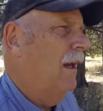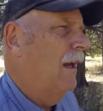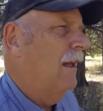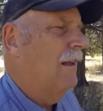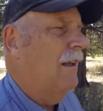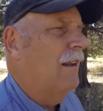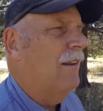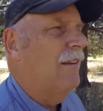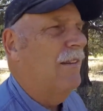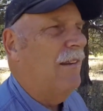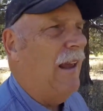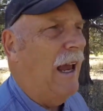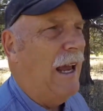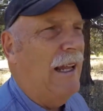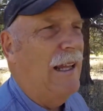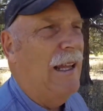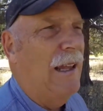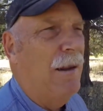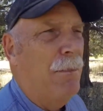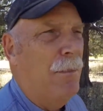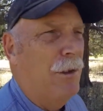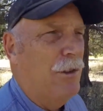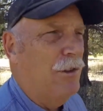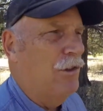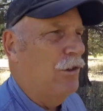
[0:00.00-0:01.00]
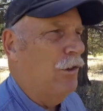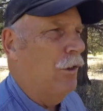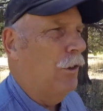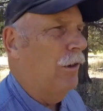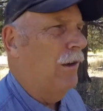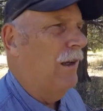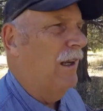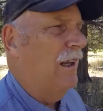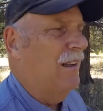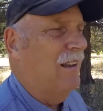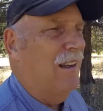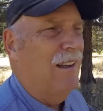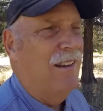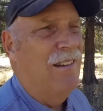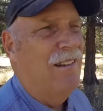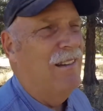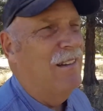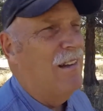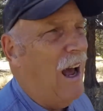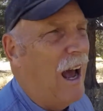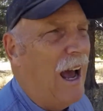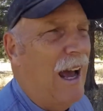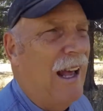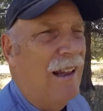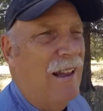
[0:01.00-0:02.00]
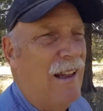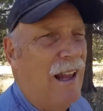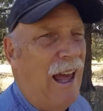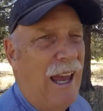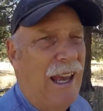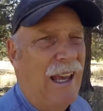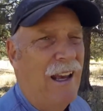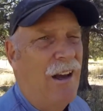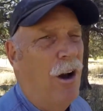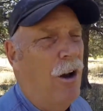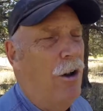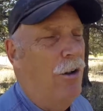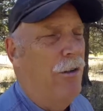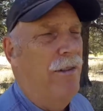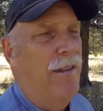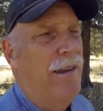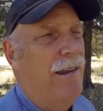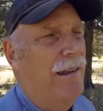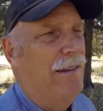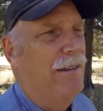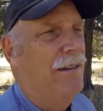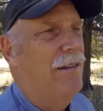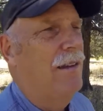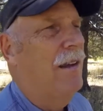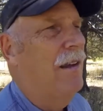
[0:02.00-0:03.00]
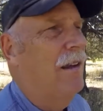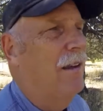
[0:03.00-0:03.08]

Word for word: And the silent majority does not like all this.